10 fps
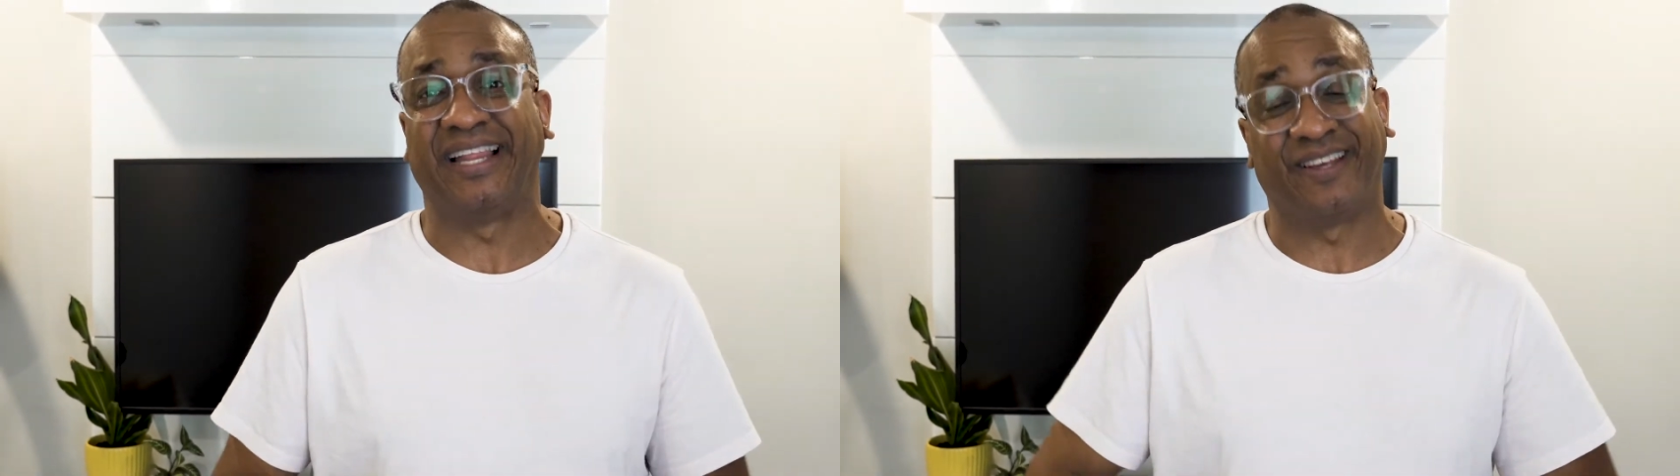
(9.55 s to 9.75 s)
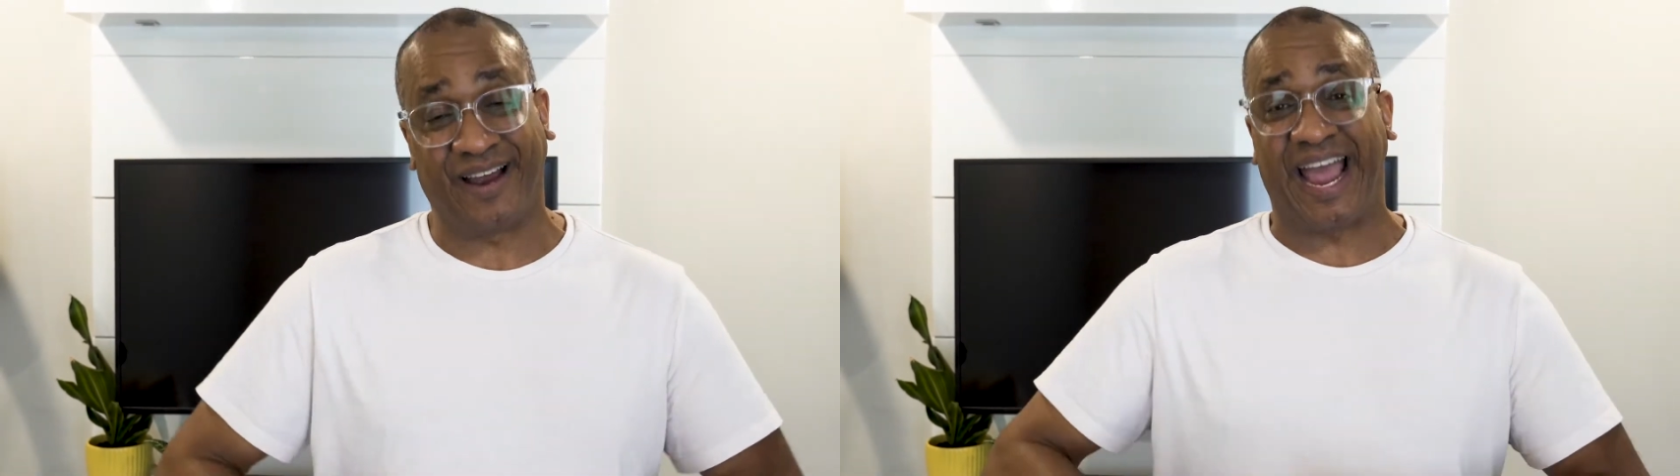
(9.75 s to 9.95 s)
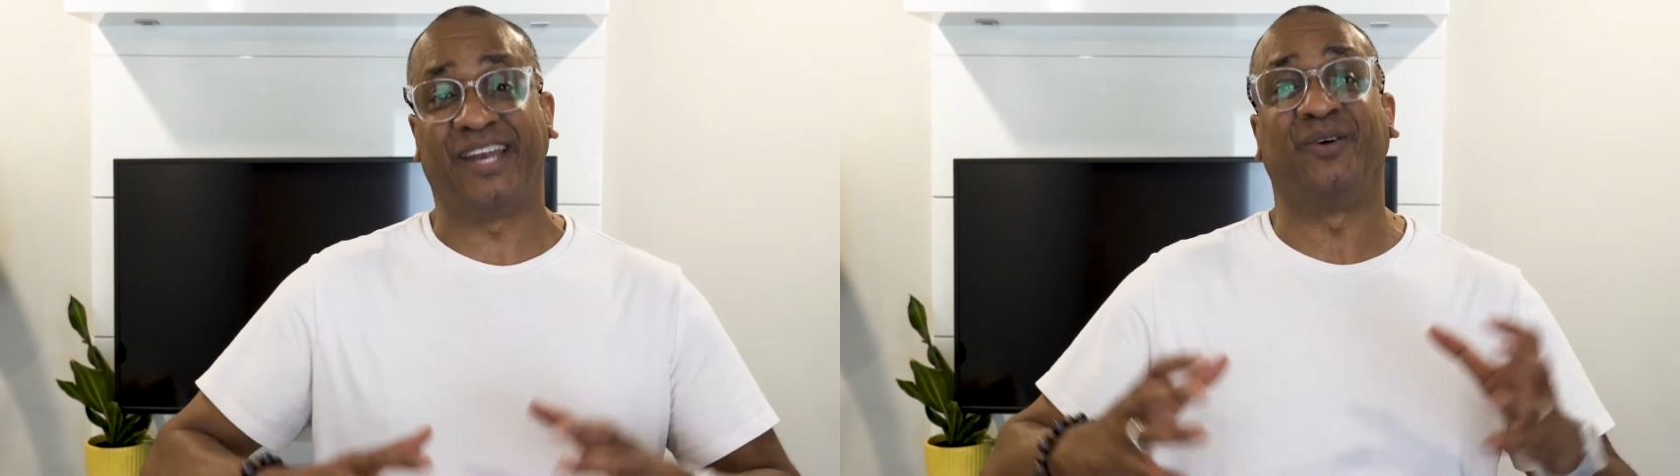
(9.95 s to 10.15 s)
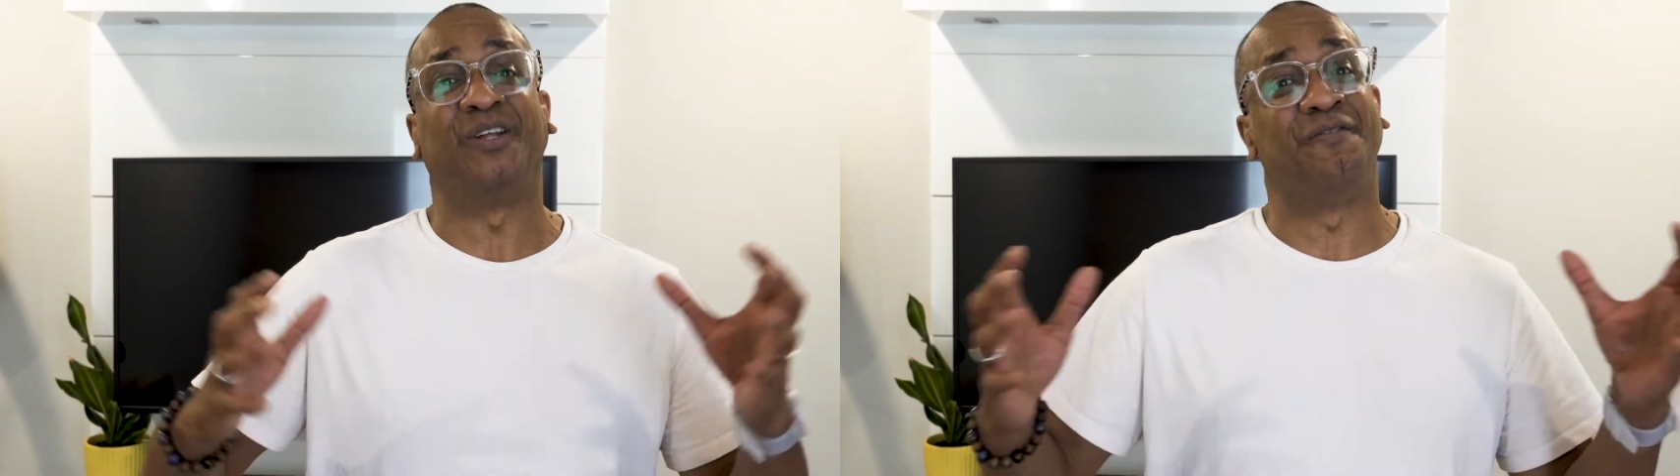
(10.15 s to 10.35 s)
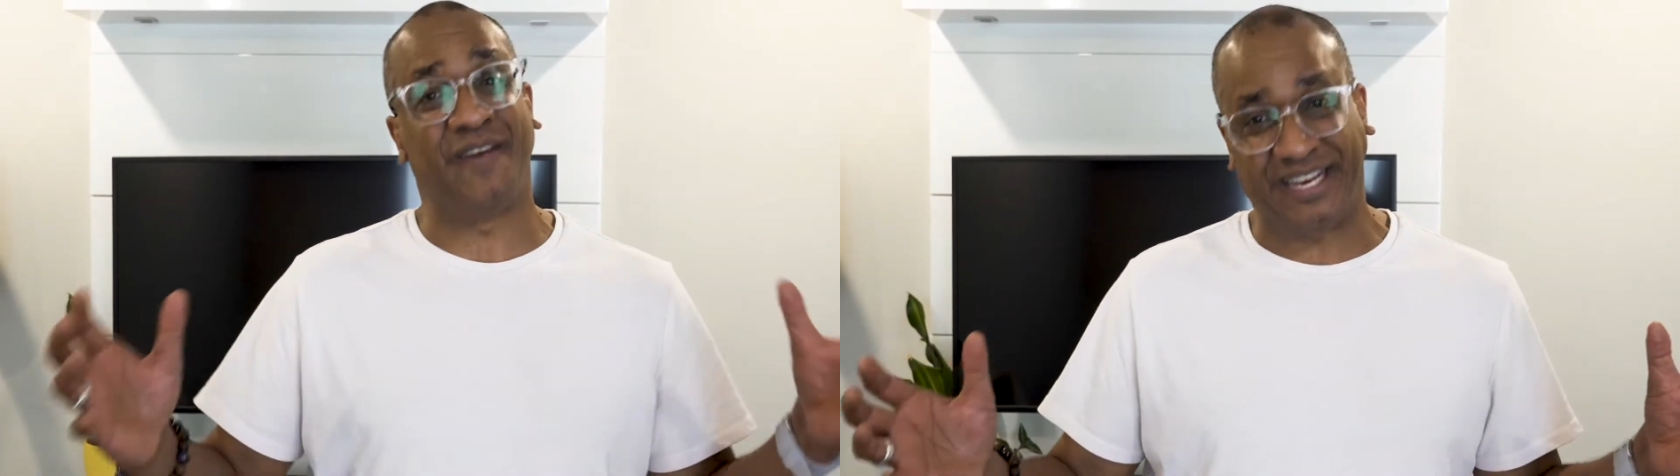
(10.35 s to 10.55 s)
at their annual
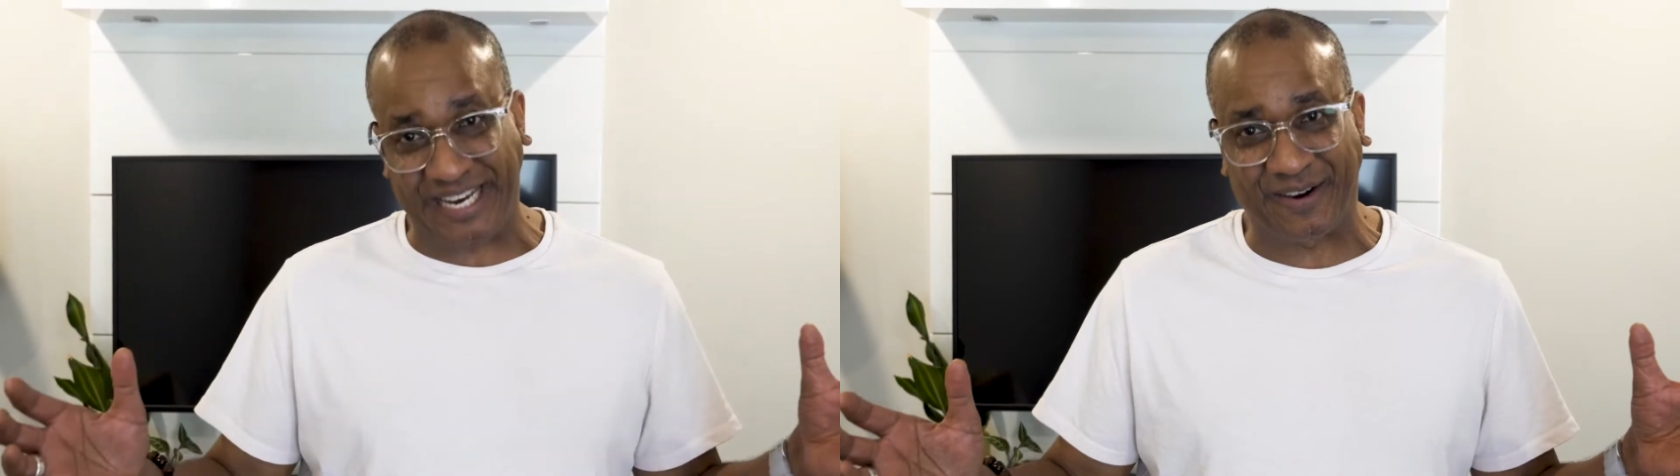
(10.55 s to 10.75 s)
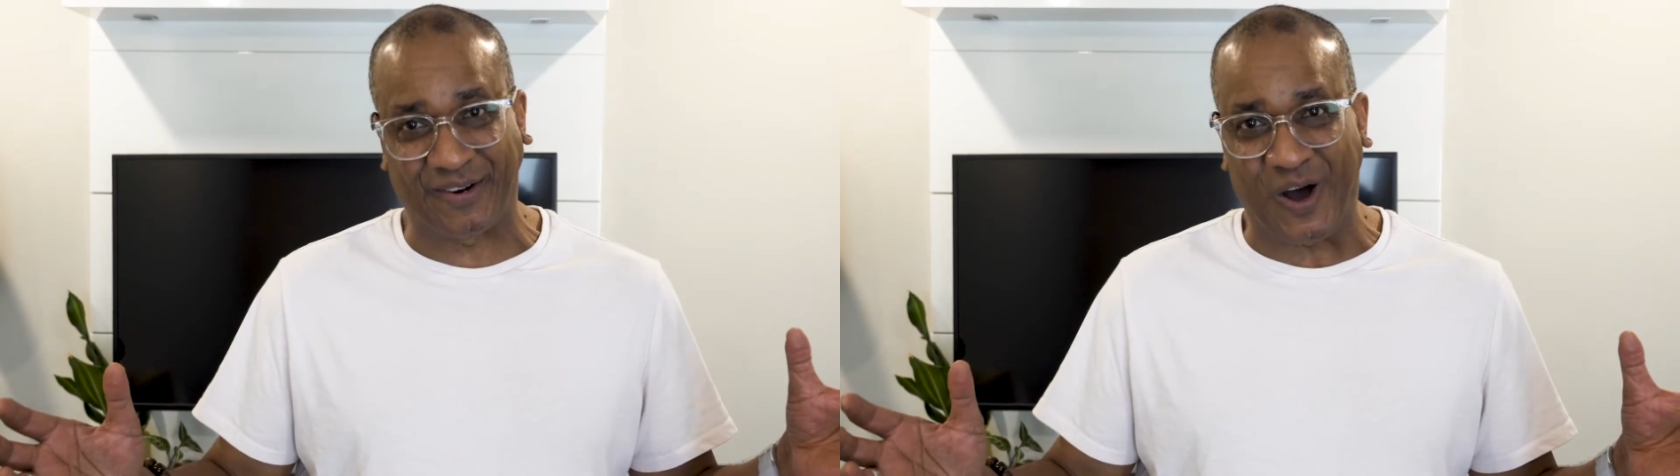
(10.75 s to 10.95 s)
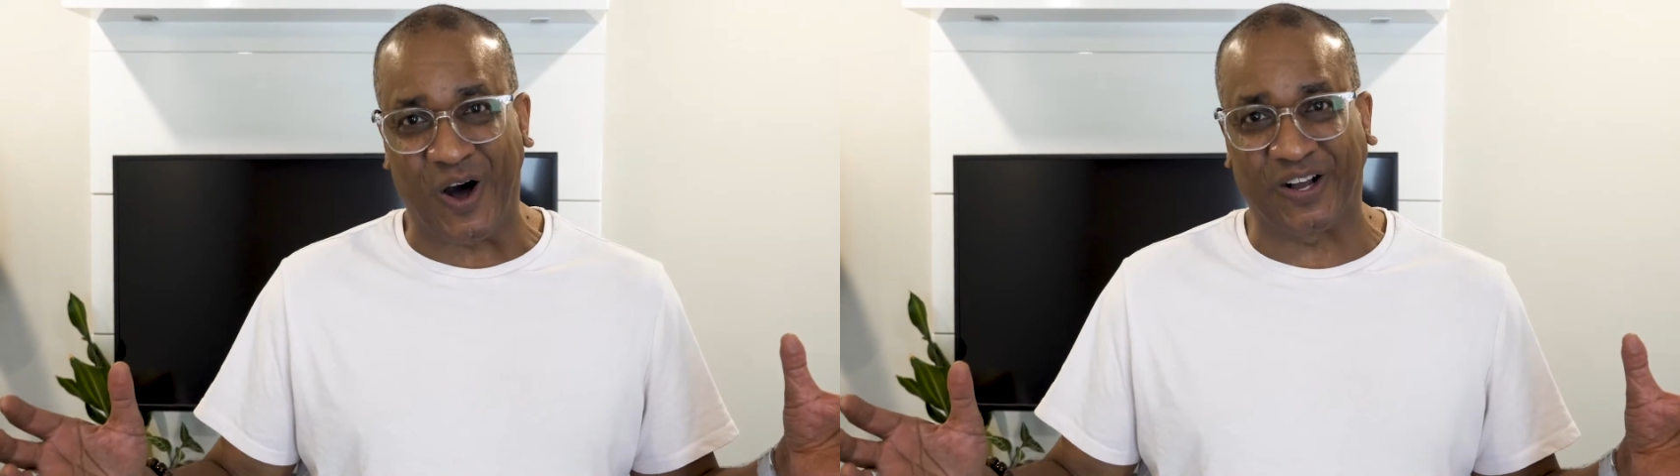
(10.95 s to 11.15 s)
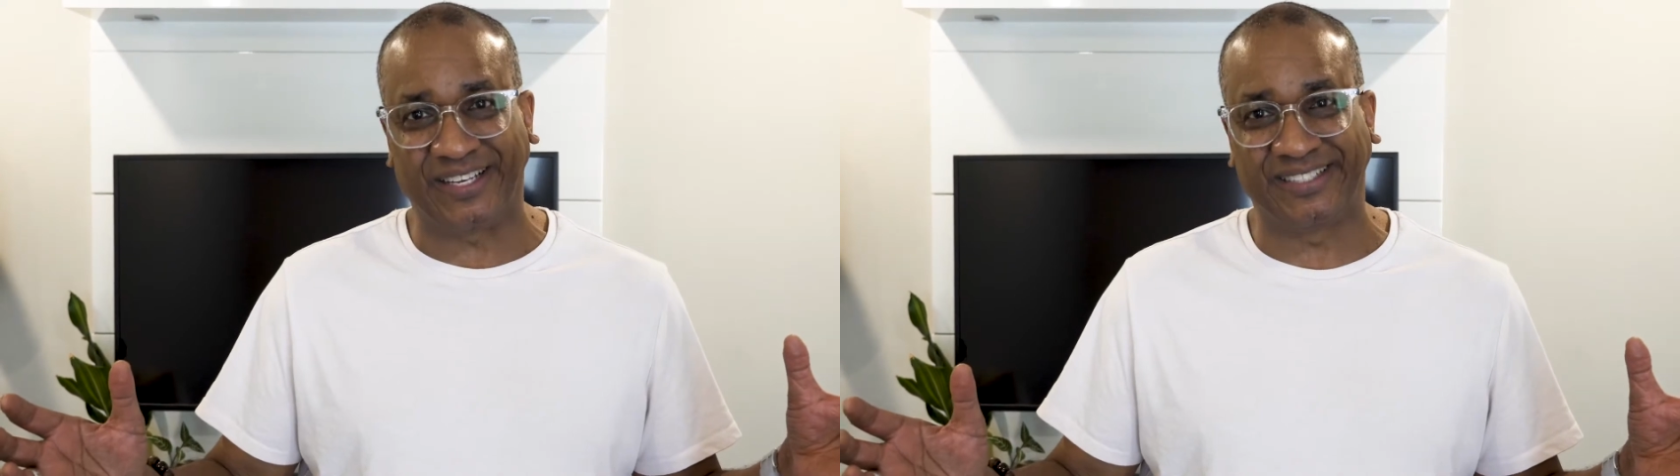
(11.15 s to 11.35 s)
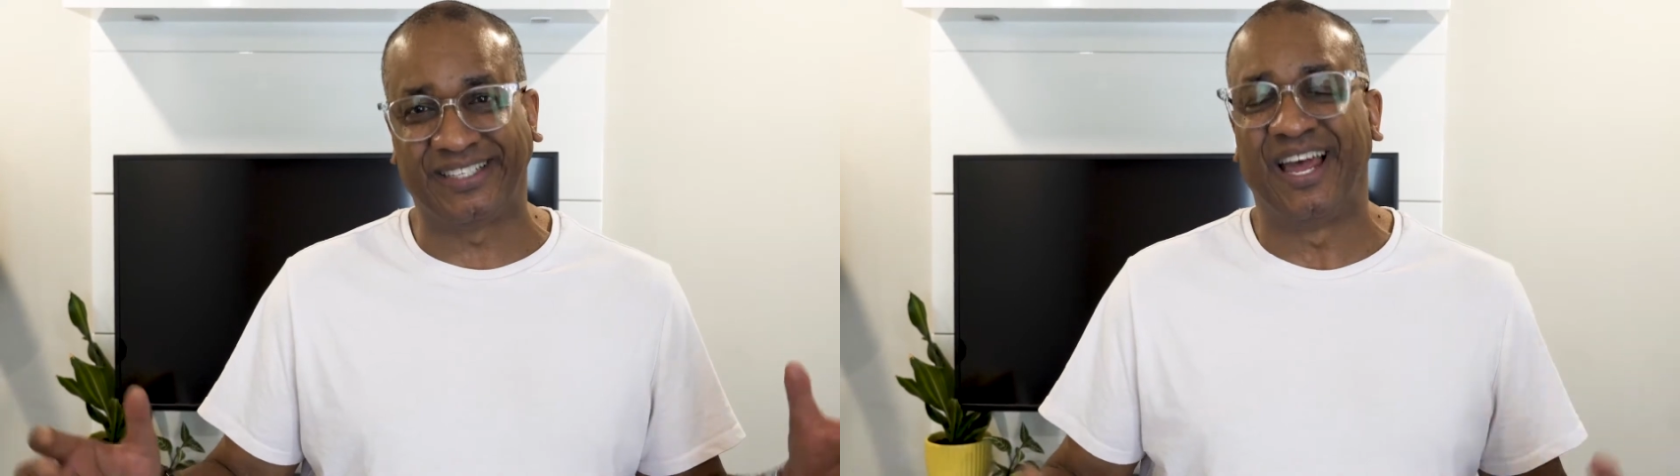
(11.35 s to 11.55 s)
event here in
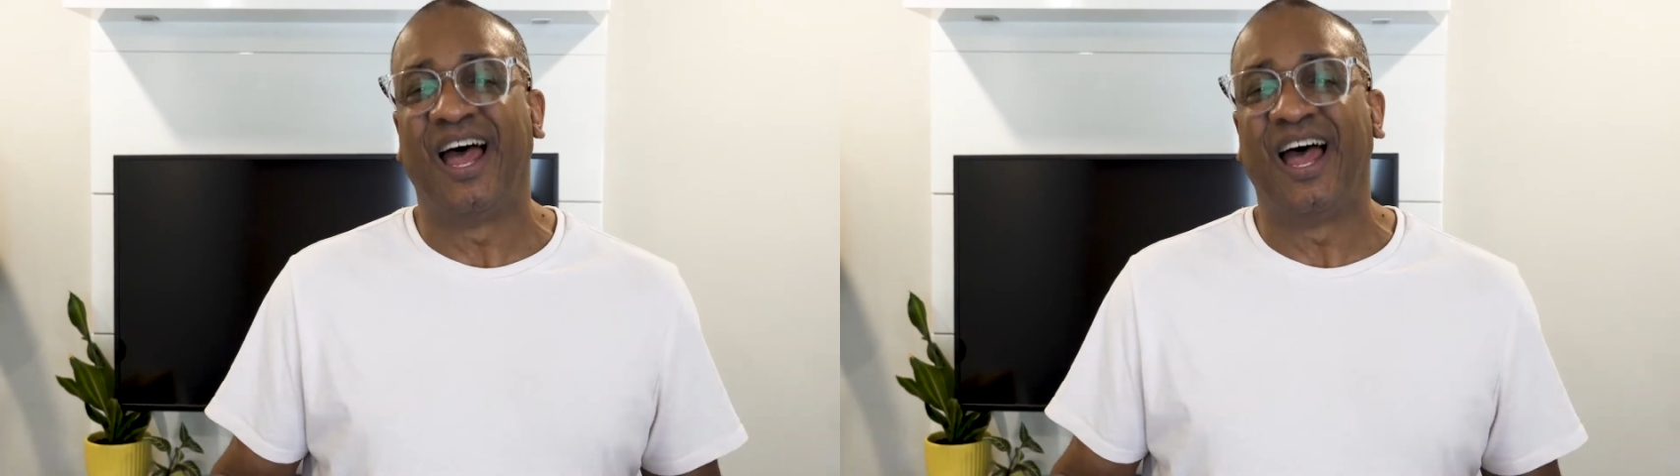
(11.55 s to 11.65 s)
August.